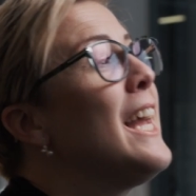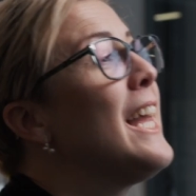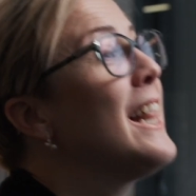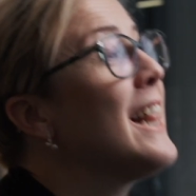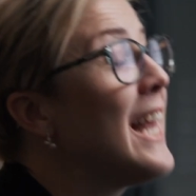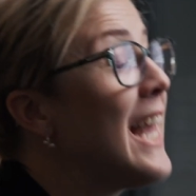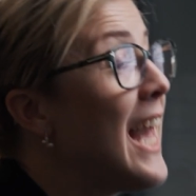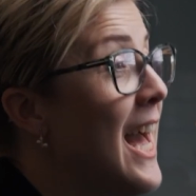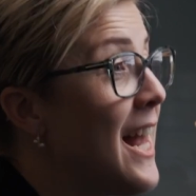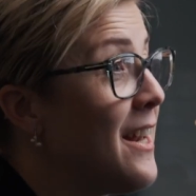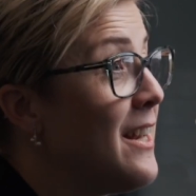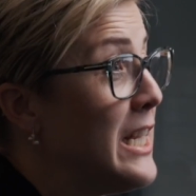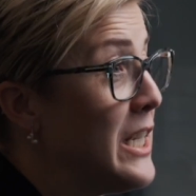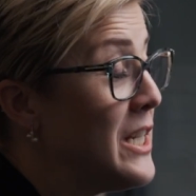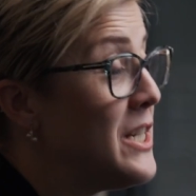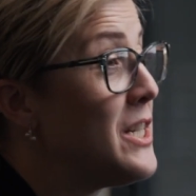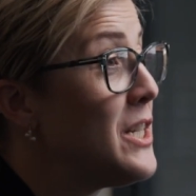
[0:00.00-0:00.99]
In the
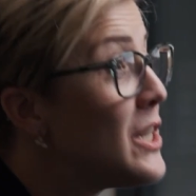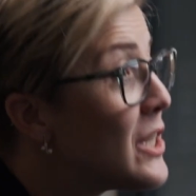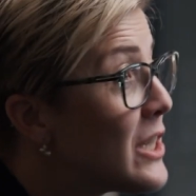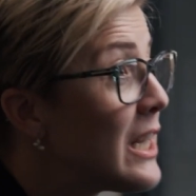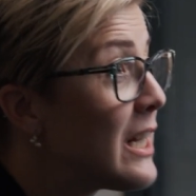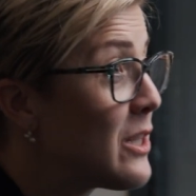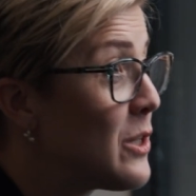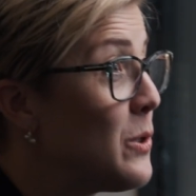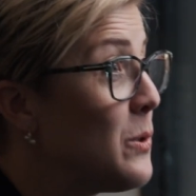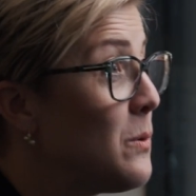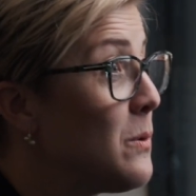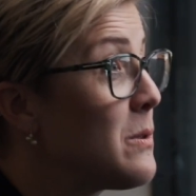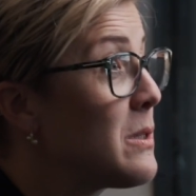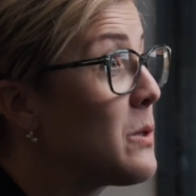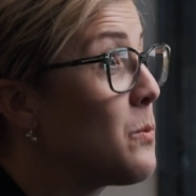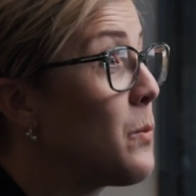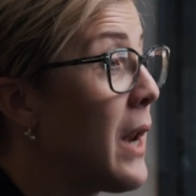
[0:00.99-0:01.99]
end, digital
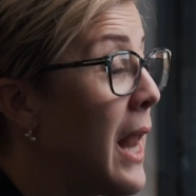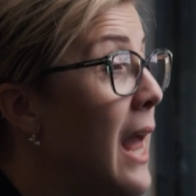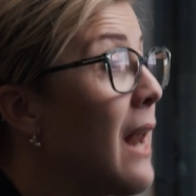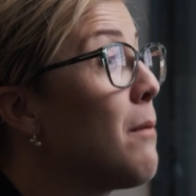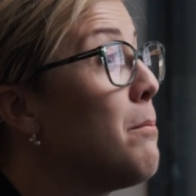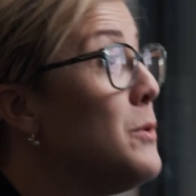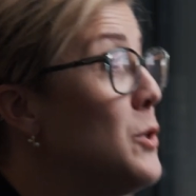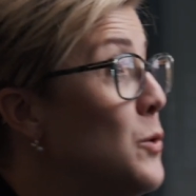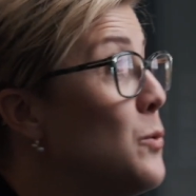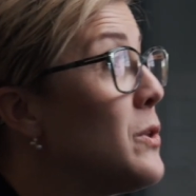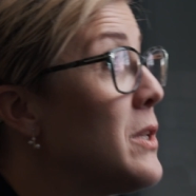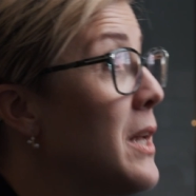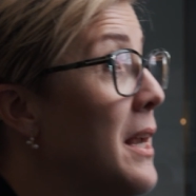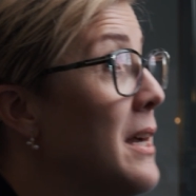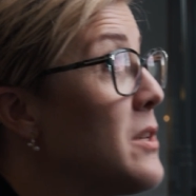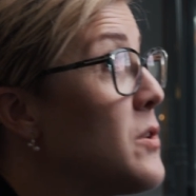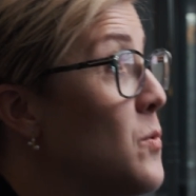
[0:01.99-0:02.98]
tools will help
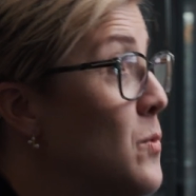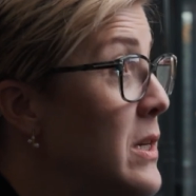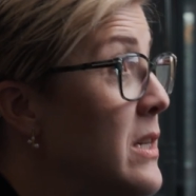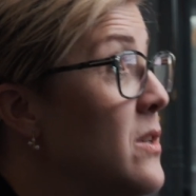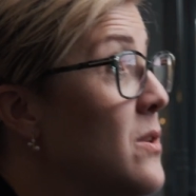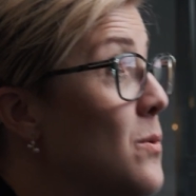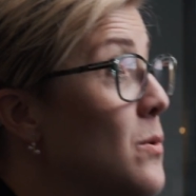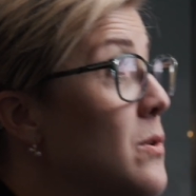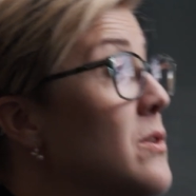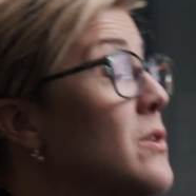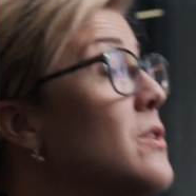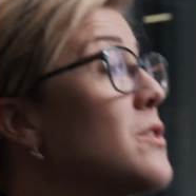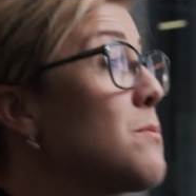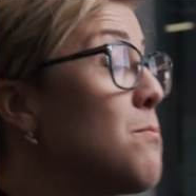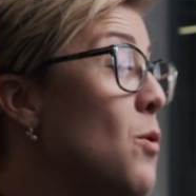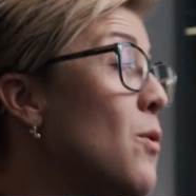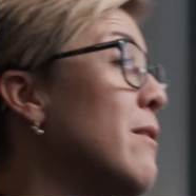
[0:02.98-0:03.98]
utilize
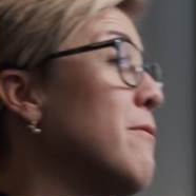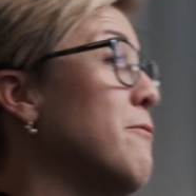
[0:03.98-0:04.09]
resources more